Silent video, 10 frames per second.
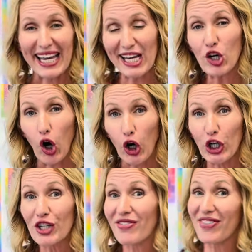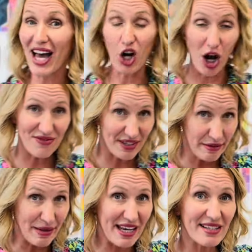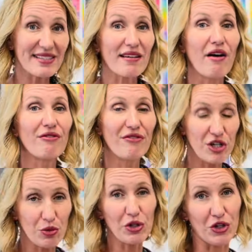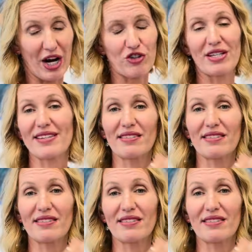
In art, that often means visual directions.